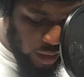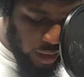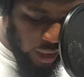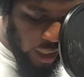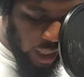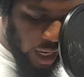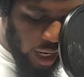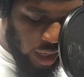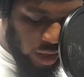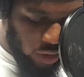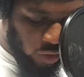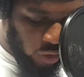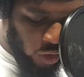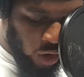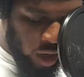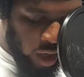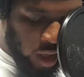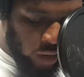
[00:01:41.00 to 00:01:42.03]
Guyger,
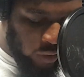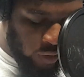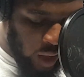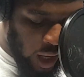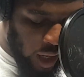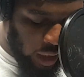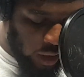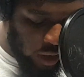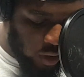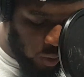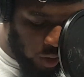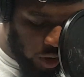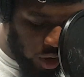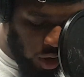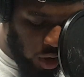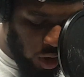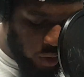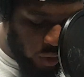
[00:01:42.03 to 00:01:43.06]
30, of Dallas, was
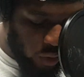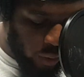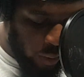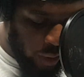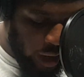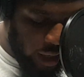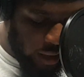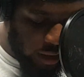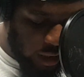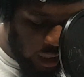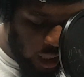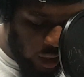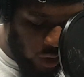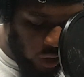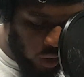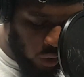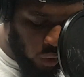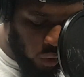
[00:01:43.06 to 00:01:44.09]
charged with
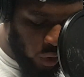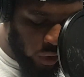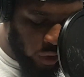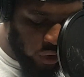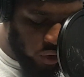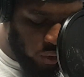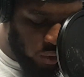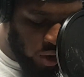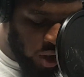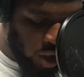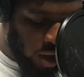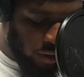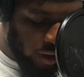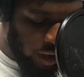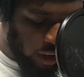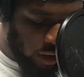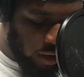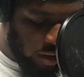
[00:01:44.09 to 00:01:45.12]
manslaughter according to jail
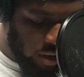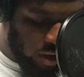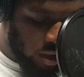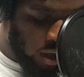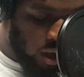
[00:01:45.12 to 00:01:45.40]
records.